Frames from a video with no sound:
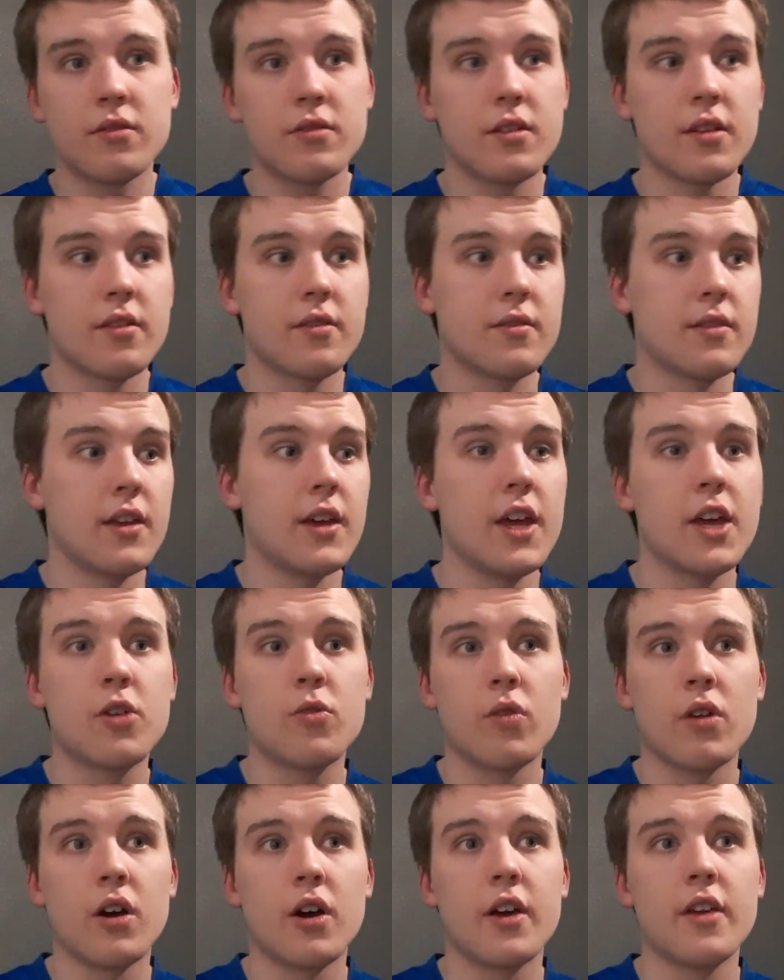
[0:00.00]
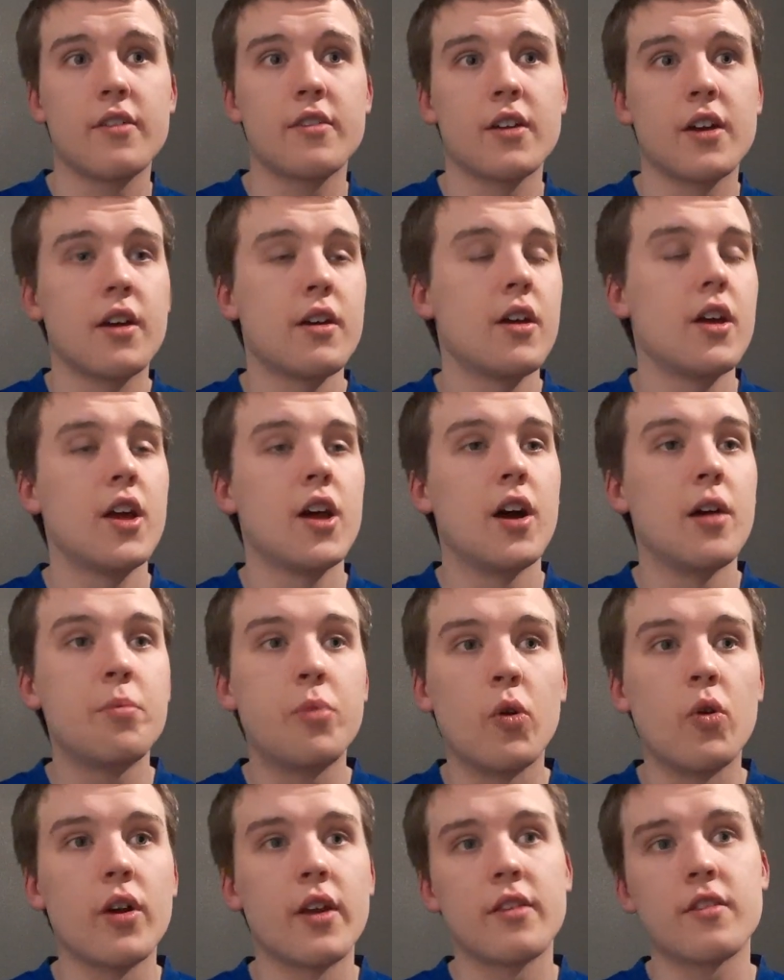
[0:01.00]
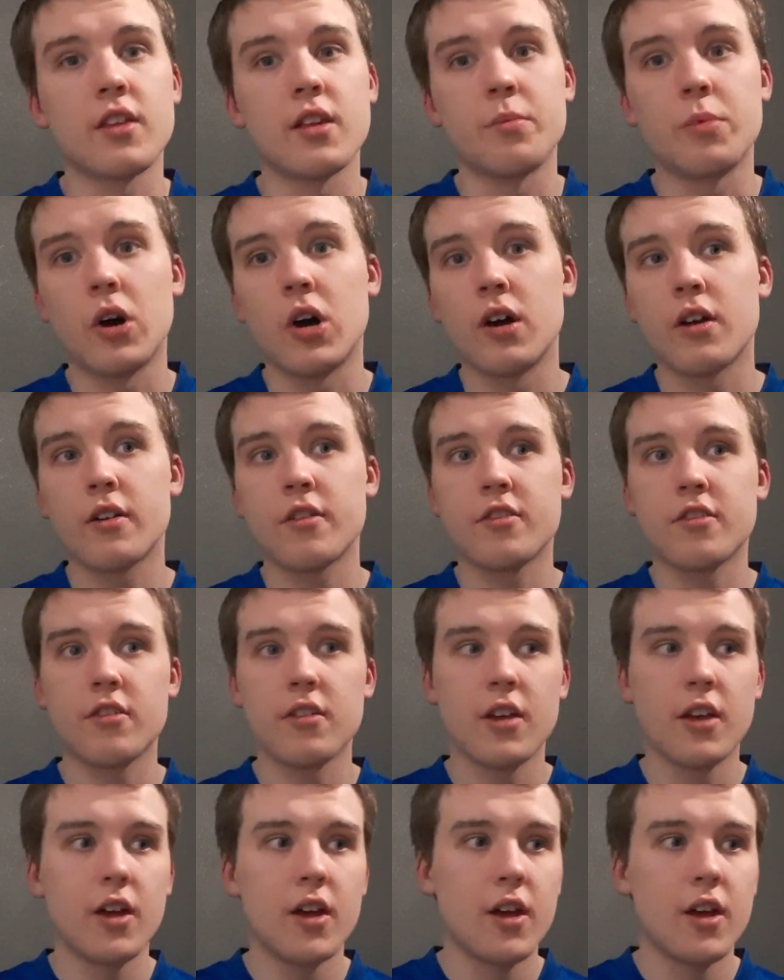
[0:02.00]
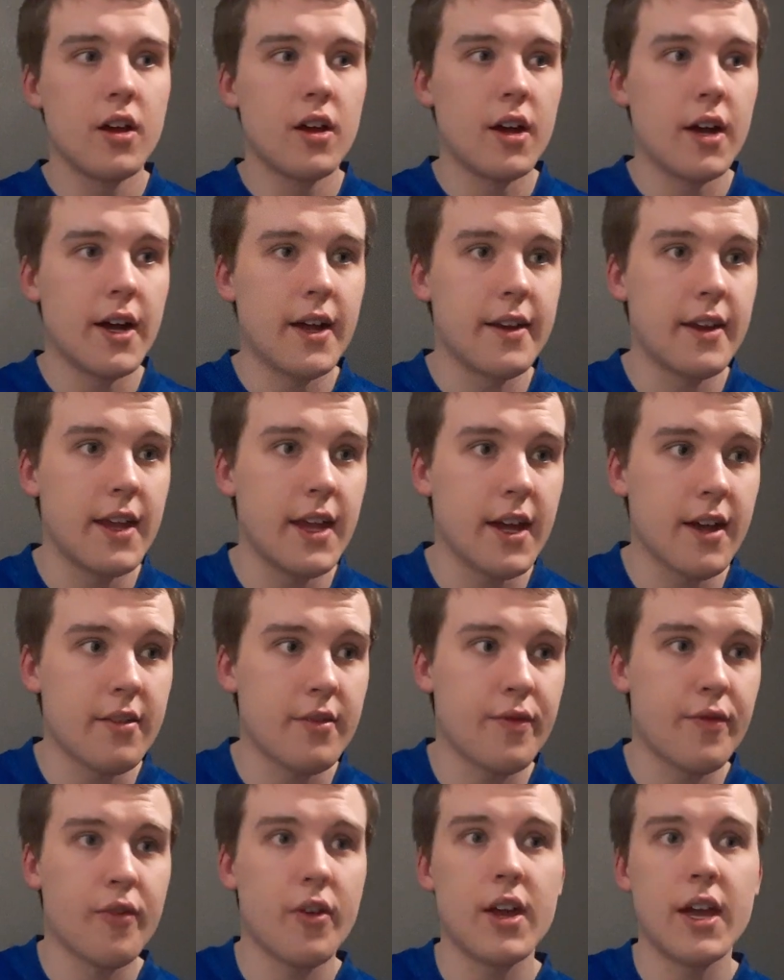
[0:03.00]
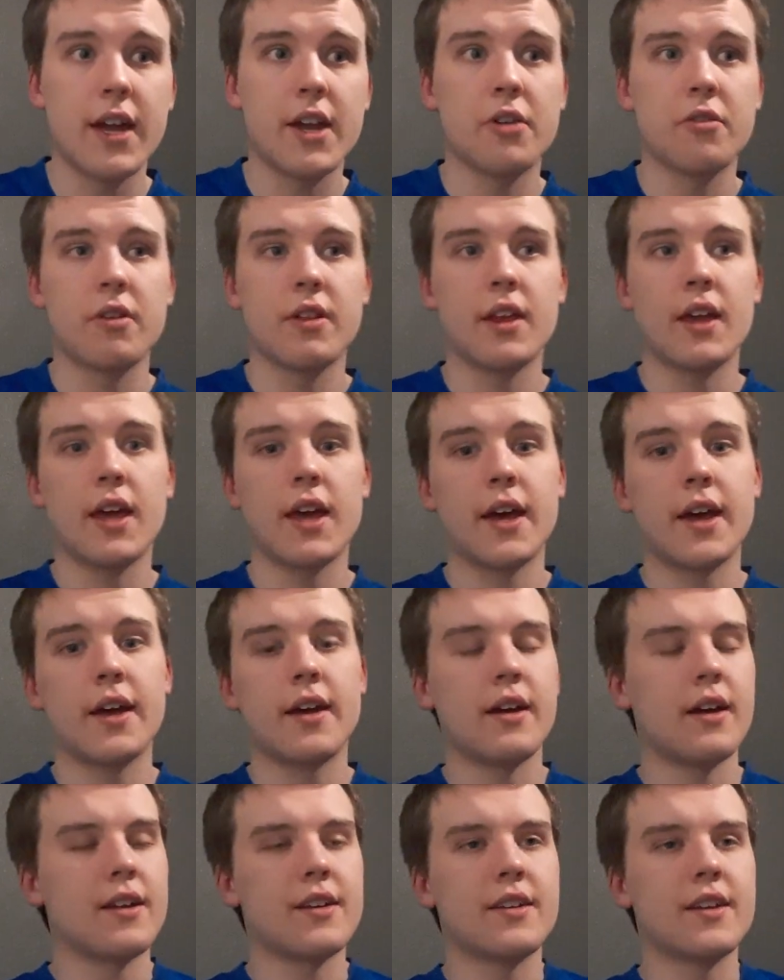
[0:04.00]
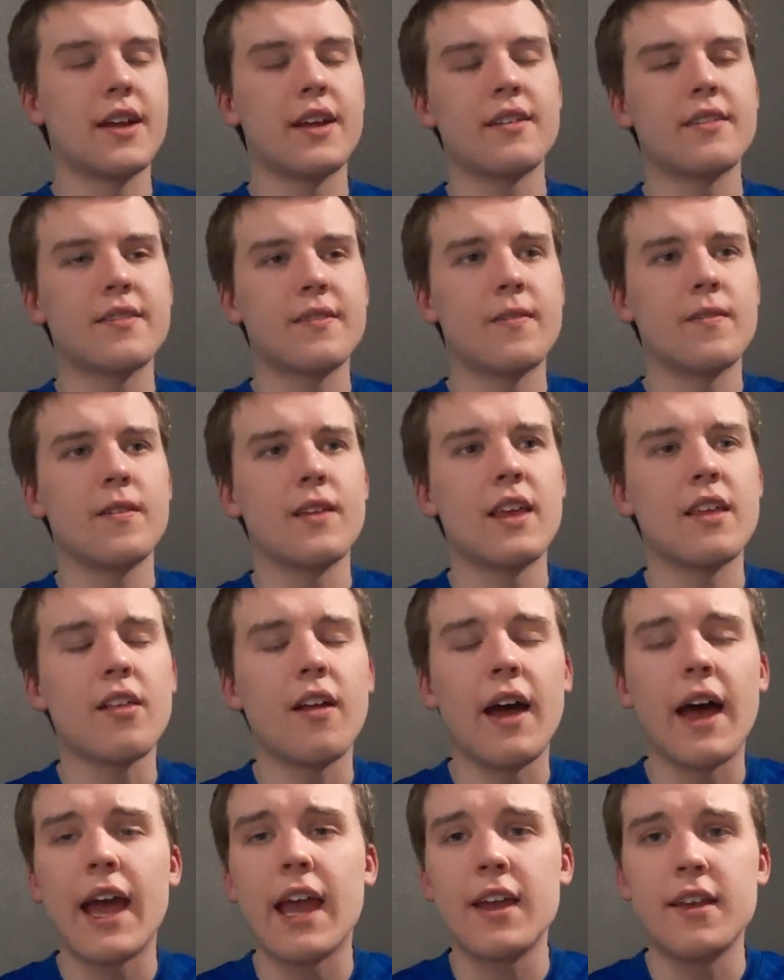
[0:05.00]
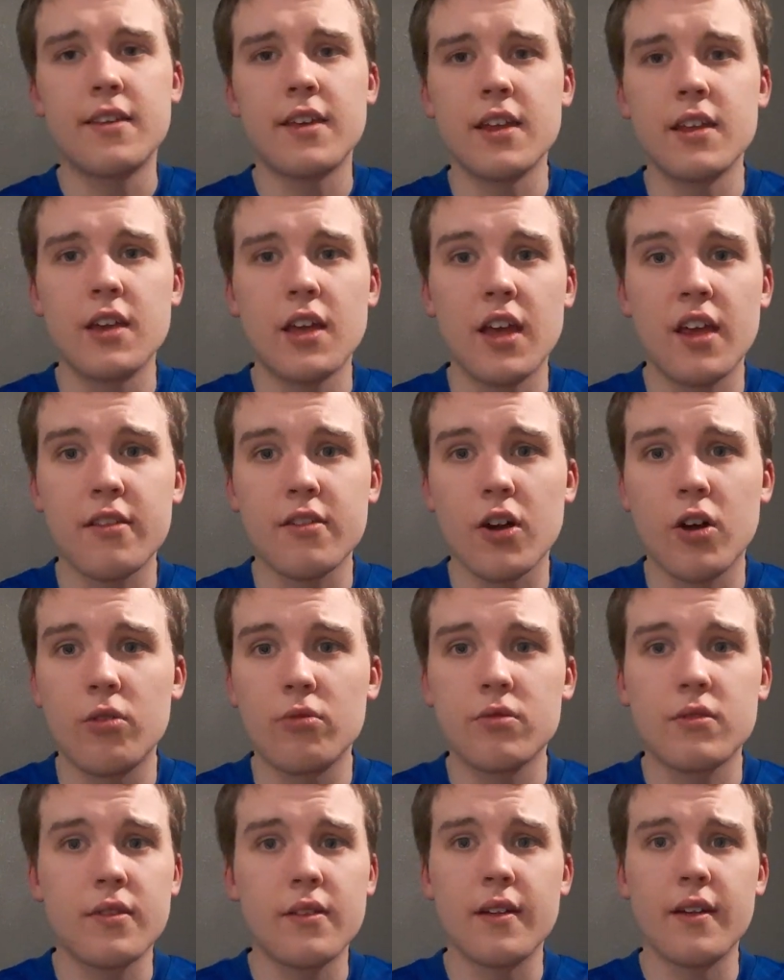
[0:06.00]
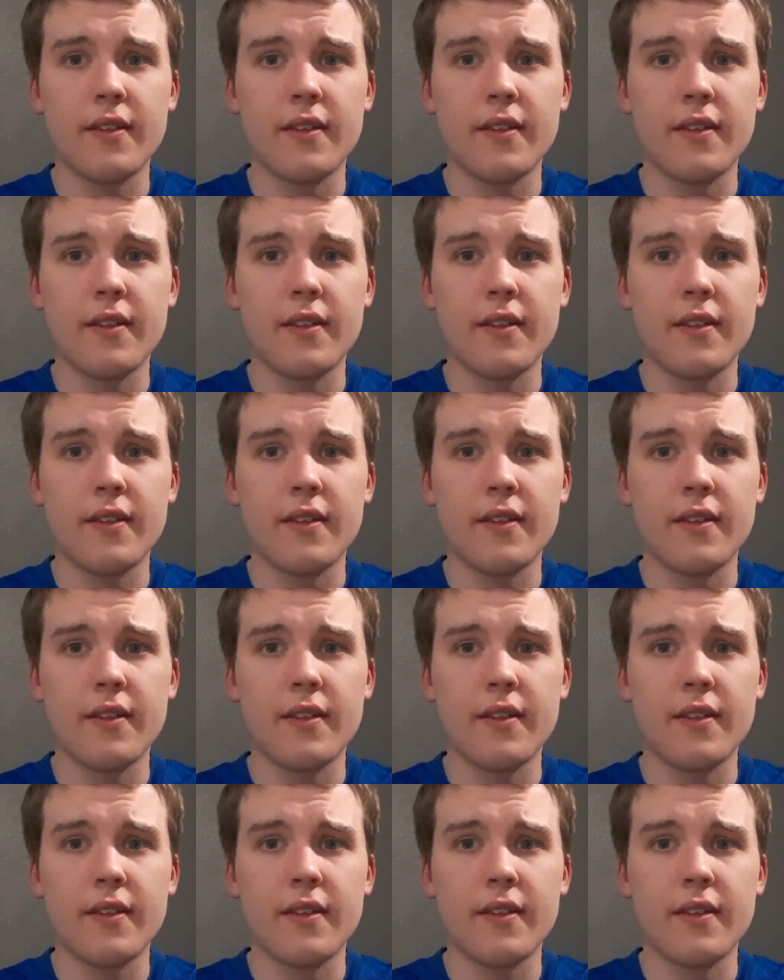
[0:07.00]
The equaliser, a ball into the box, and he has a free header in the air, and he's like 18 years old.